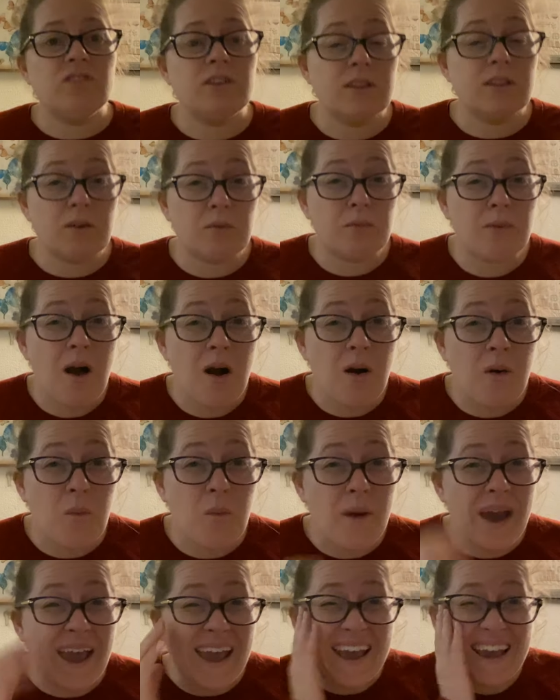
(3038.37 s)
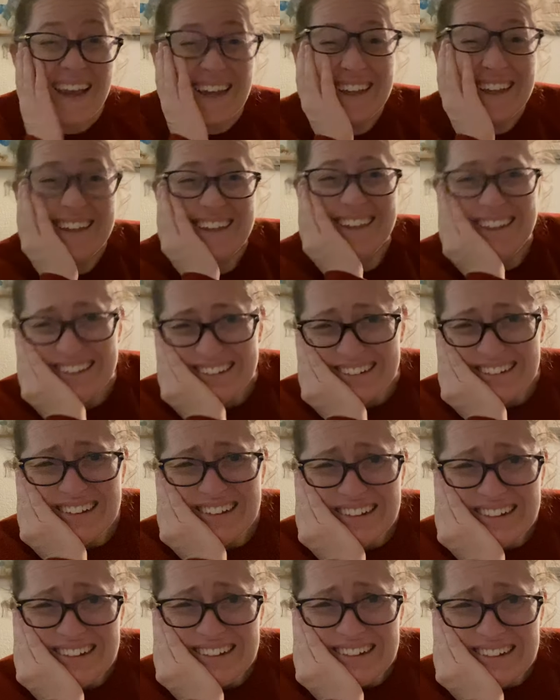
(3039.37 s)
it the wrong way.
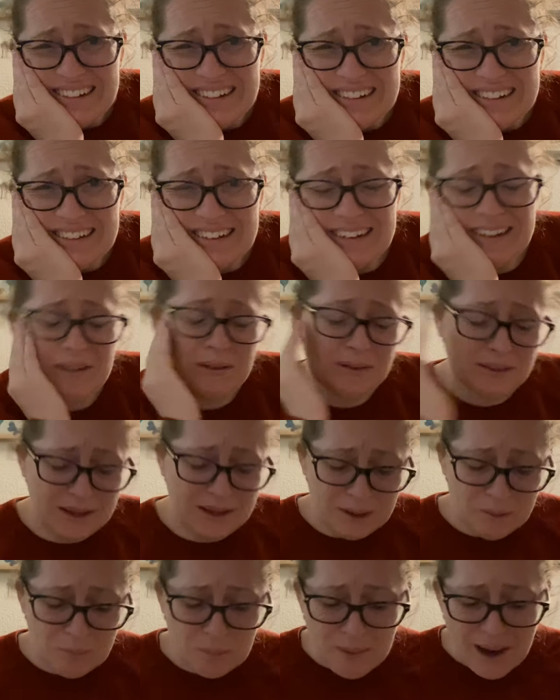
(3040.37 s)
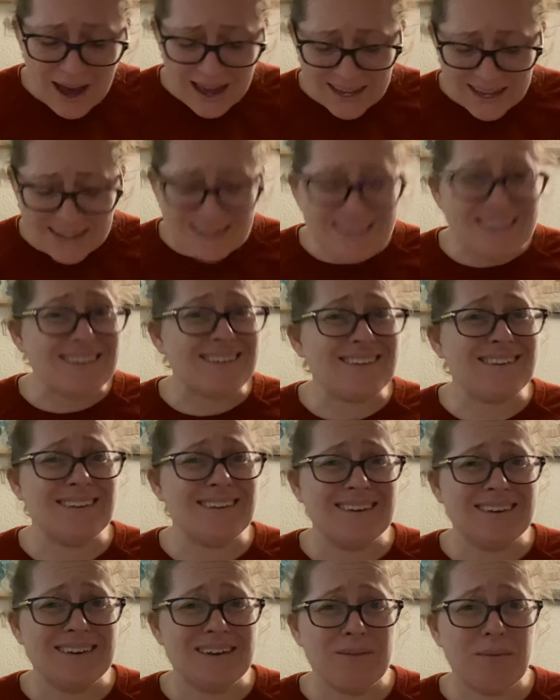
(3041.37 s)
Like, what?
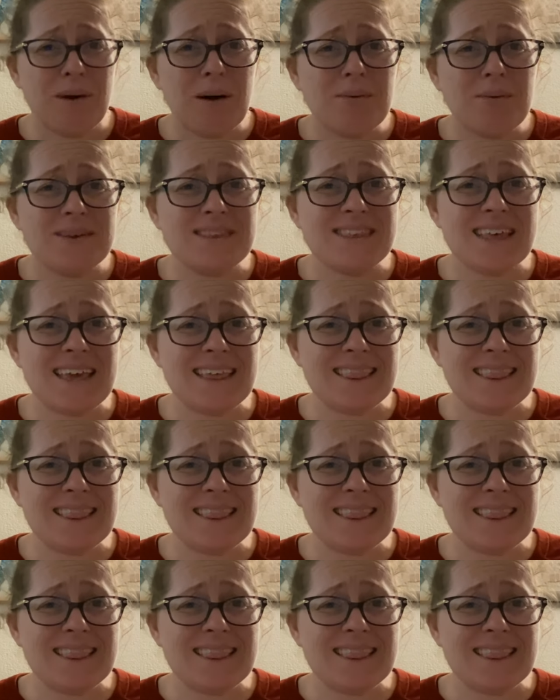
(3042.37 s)
What was I